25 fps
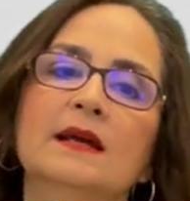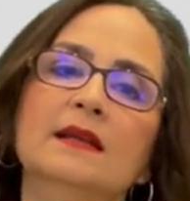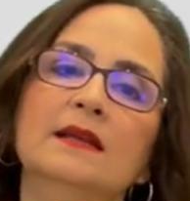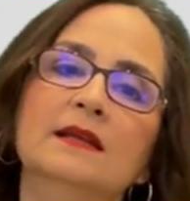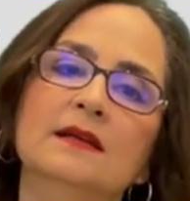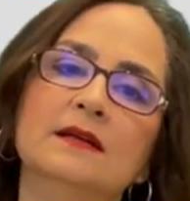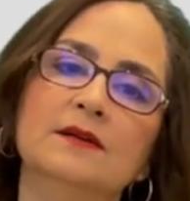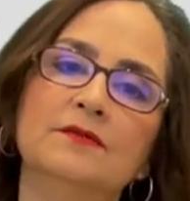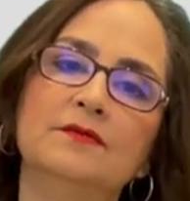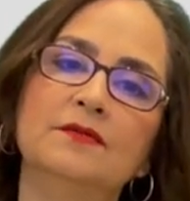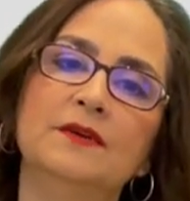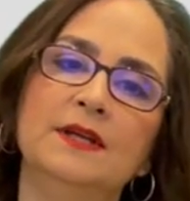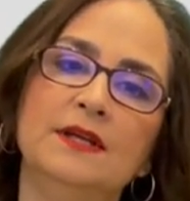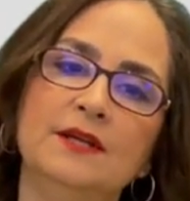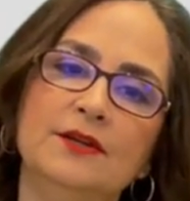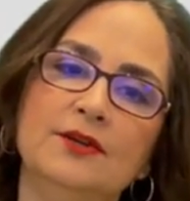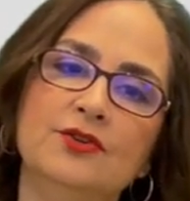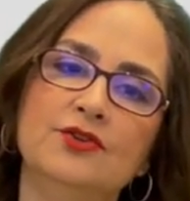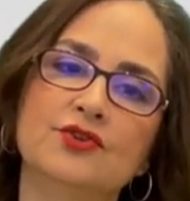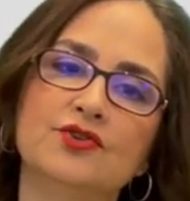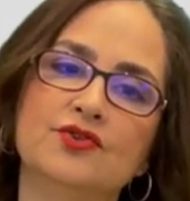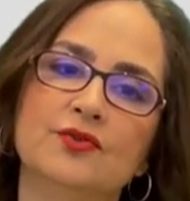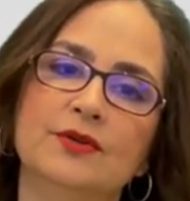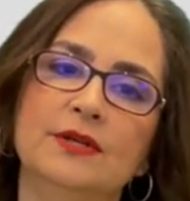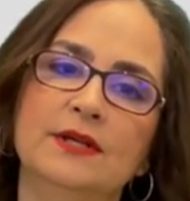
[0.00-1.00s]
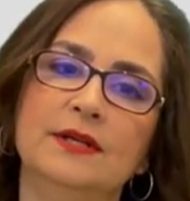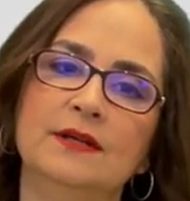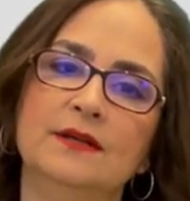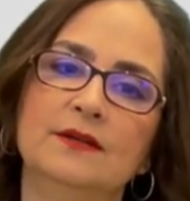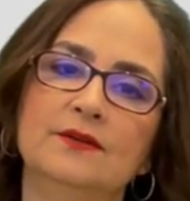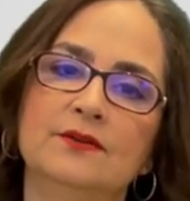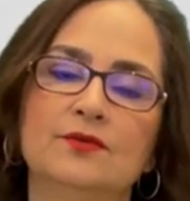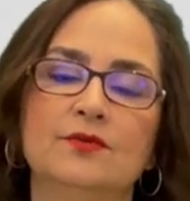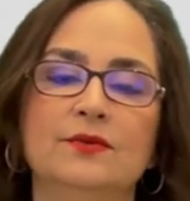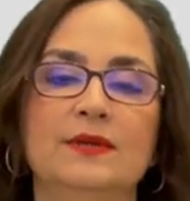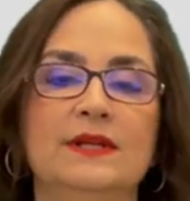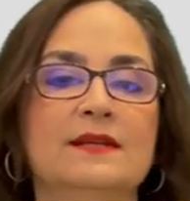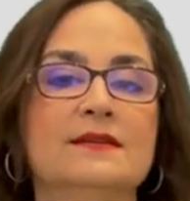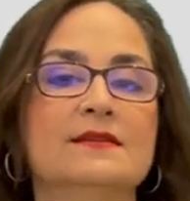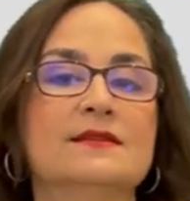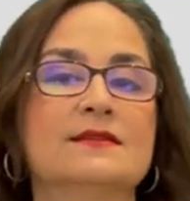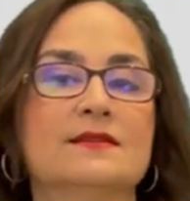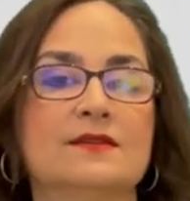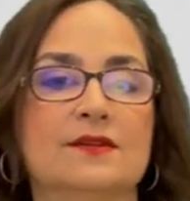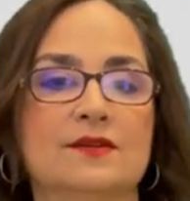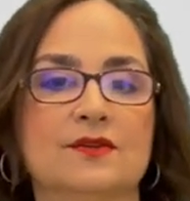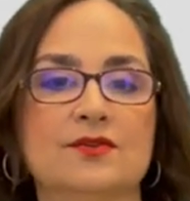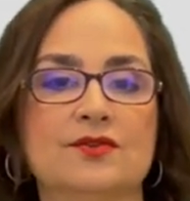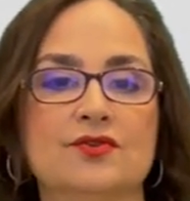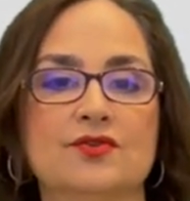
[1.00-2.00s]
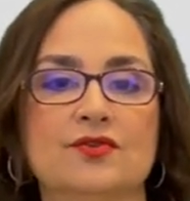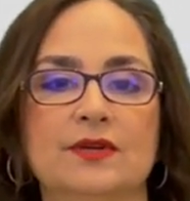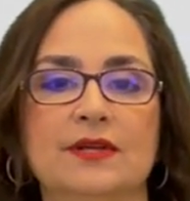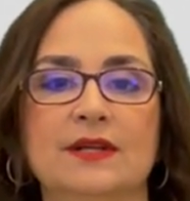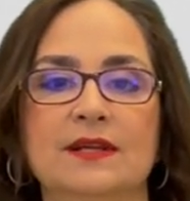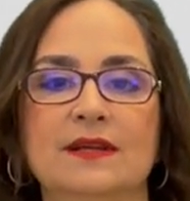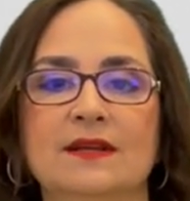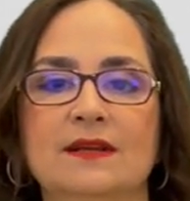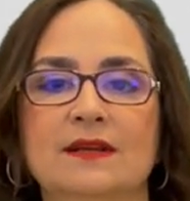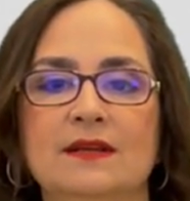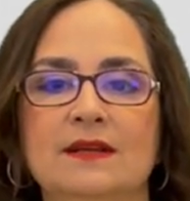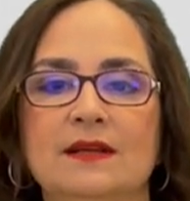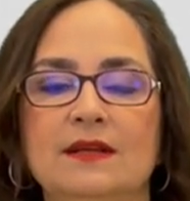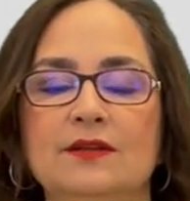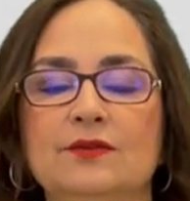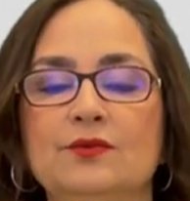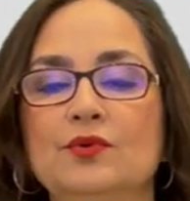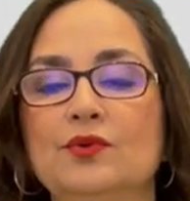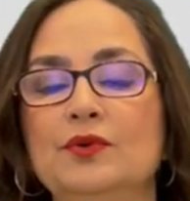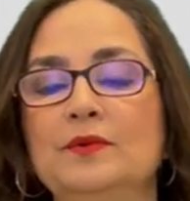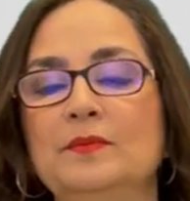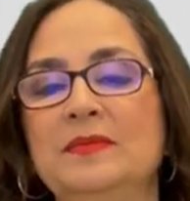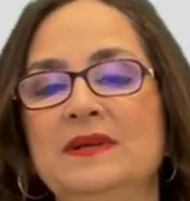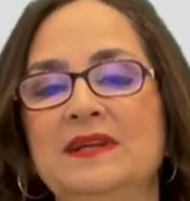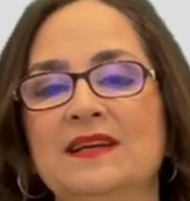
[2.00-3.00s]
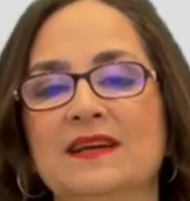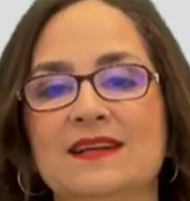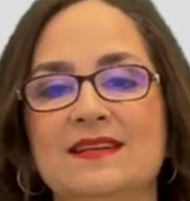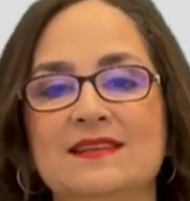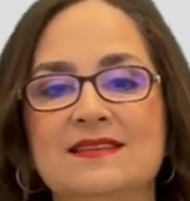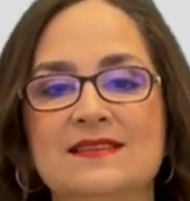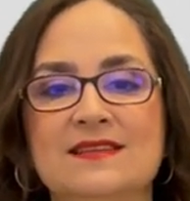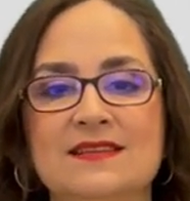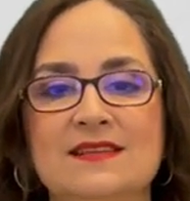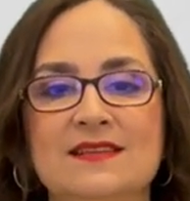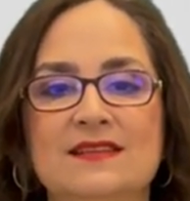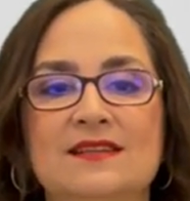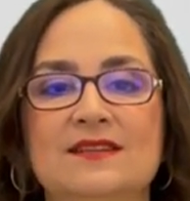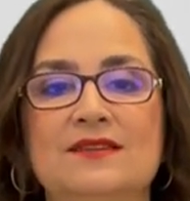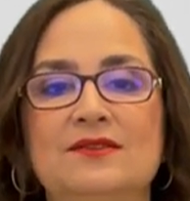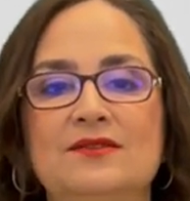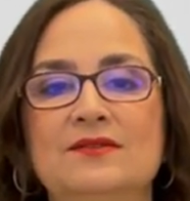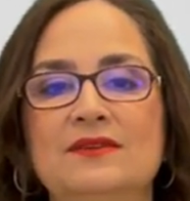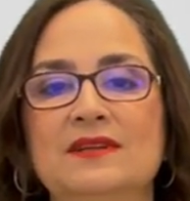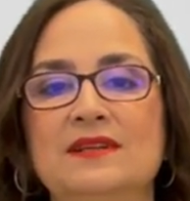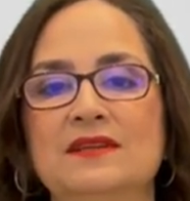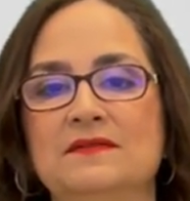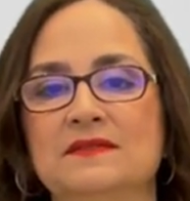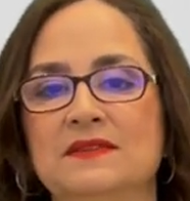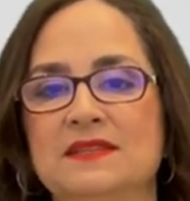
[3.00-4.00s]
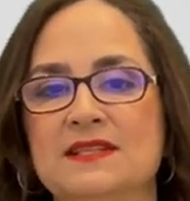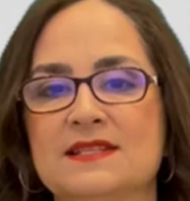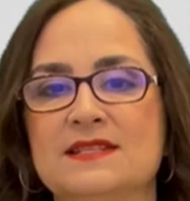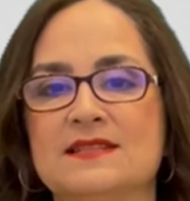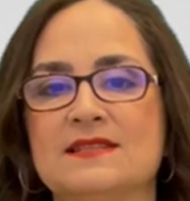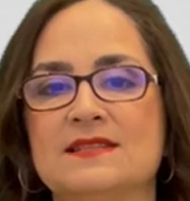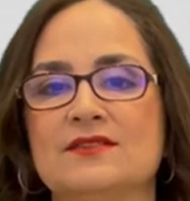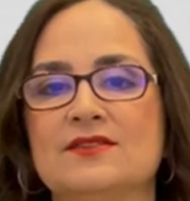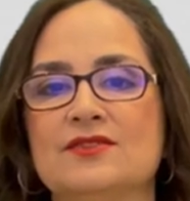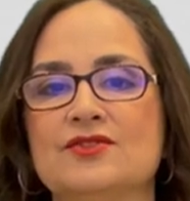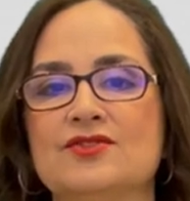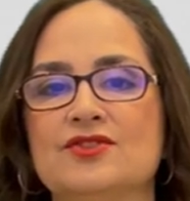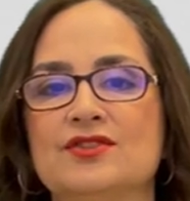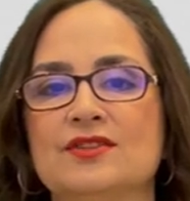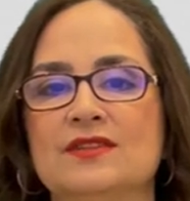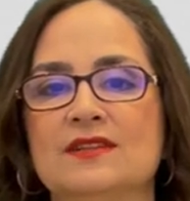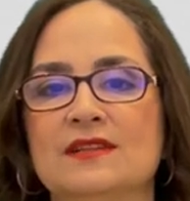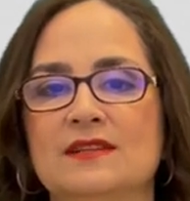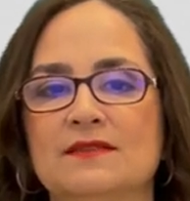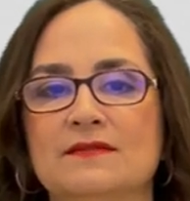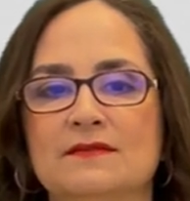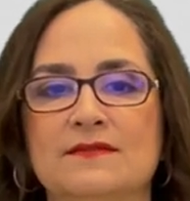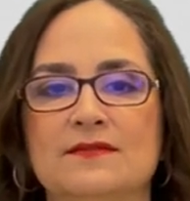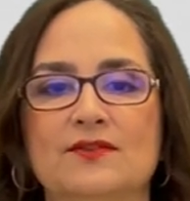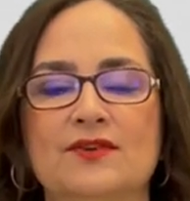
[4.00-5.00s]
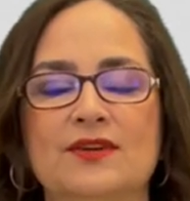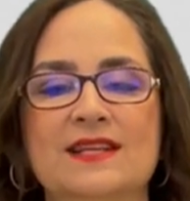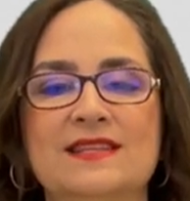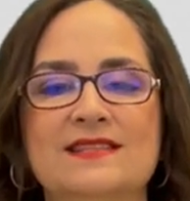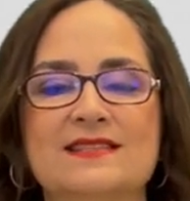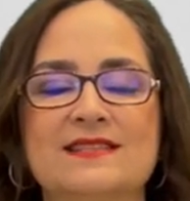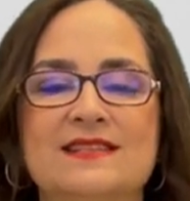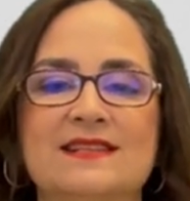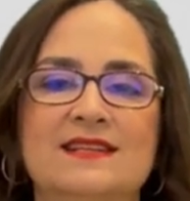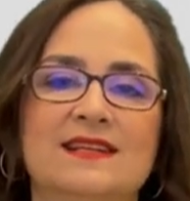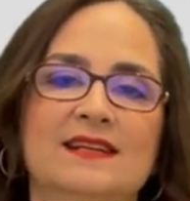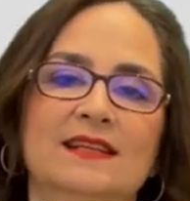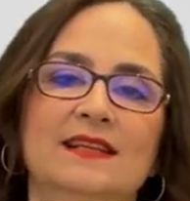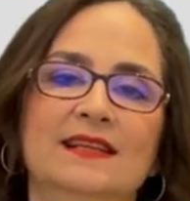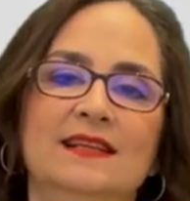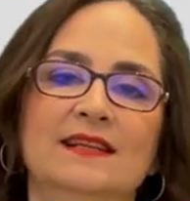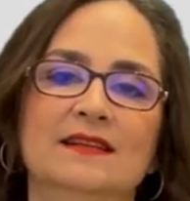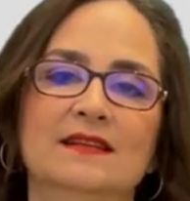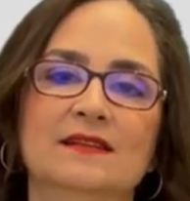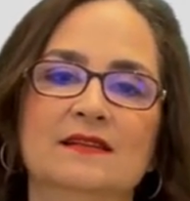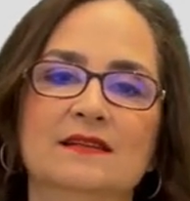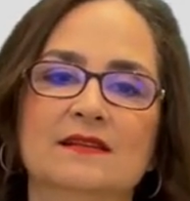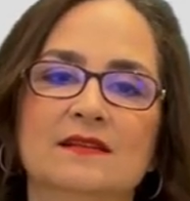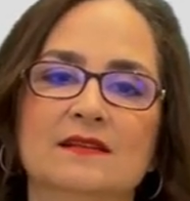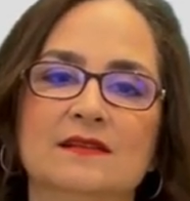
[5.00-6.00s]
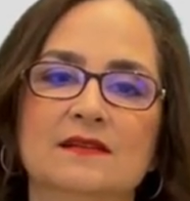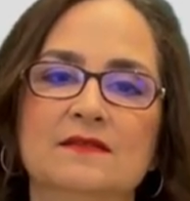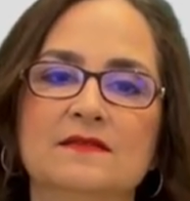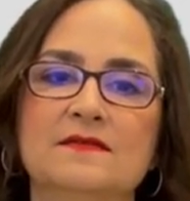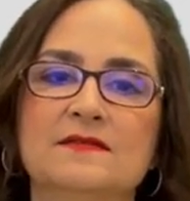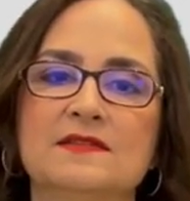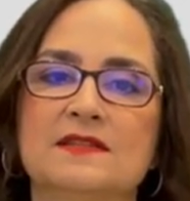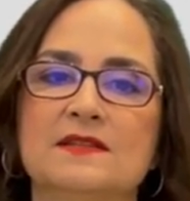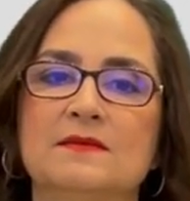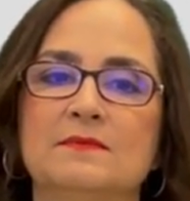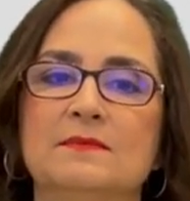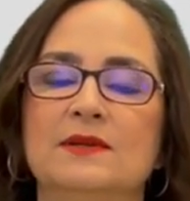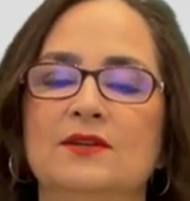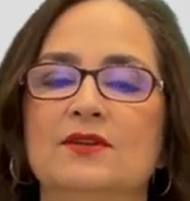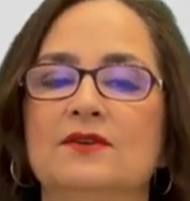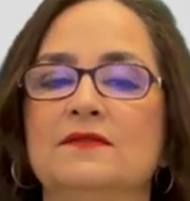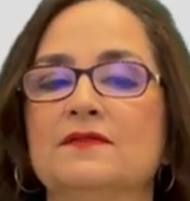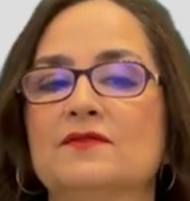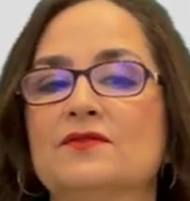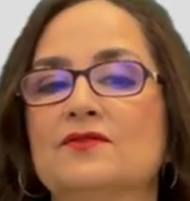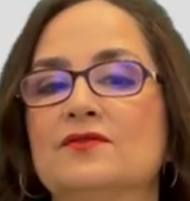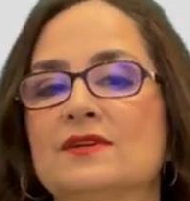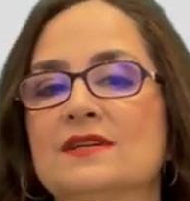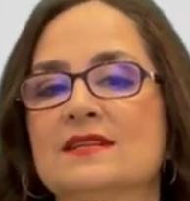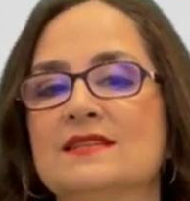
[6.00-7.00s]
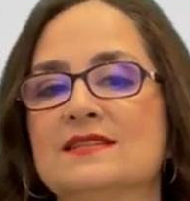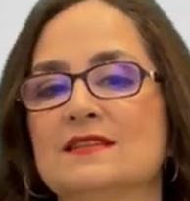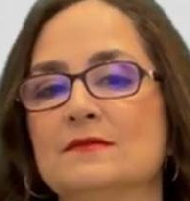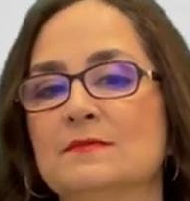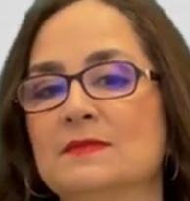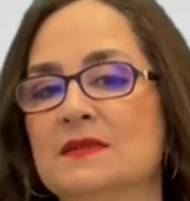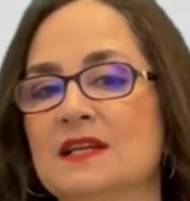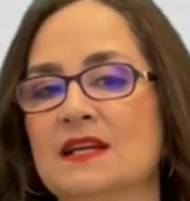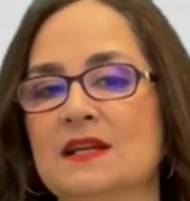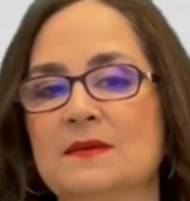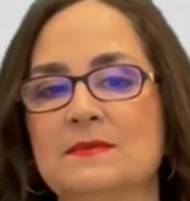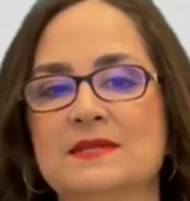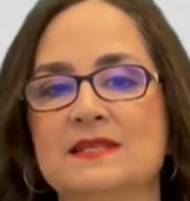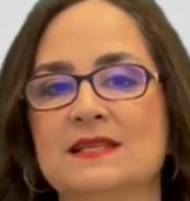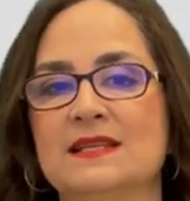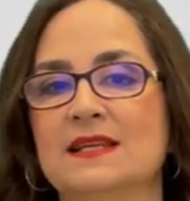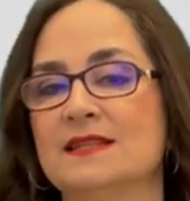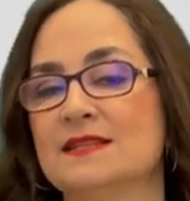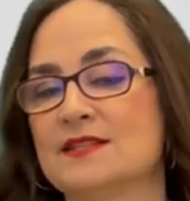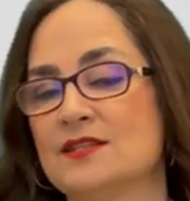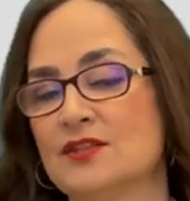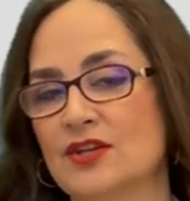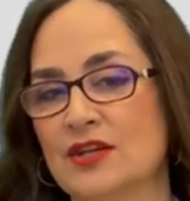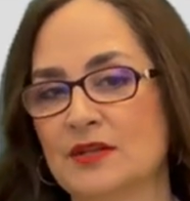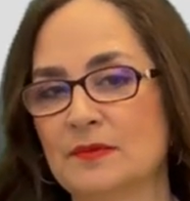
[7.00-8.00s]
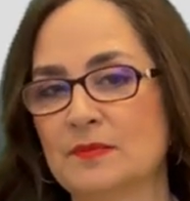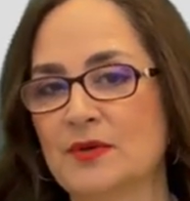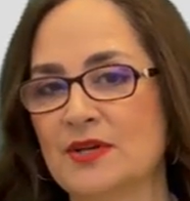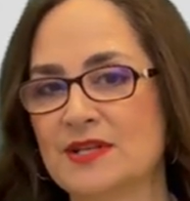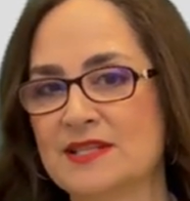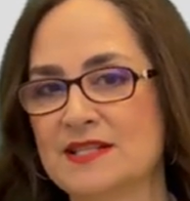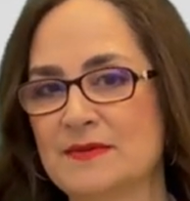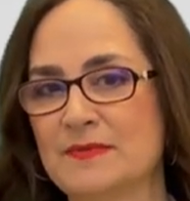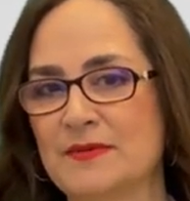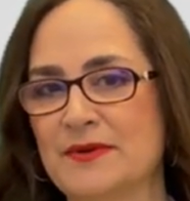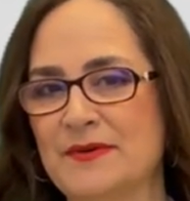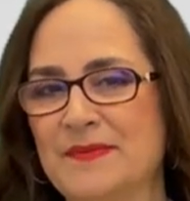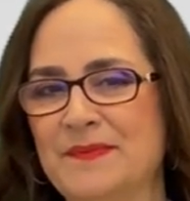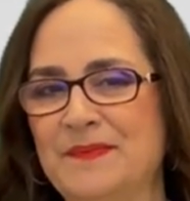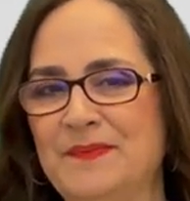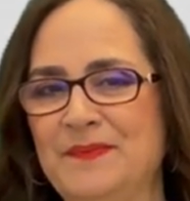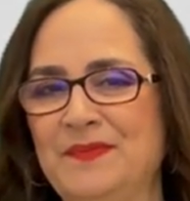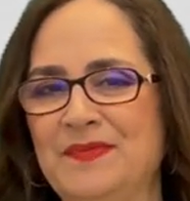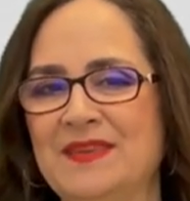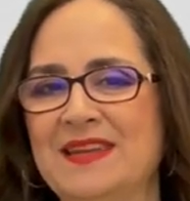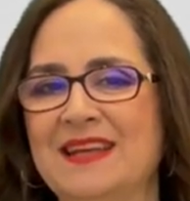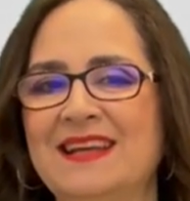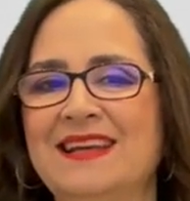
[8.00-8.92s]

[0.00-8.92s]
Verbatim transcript: Nerve injury during surgery. It would be ideal if the surgeon avoids cutting nerves, but of course sometimes that's not possible.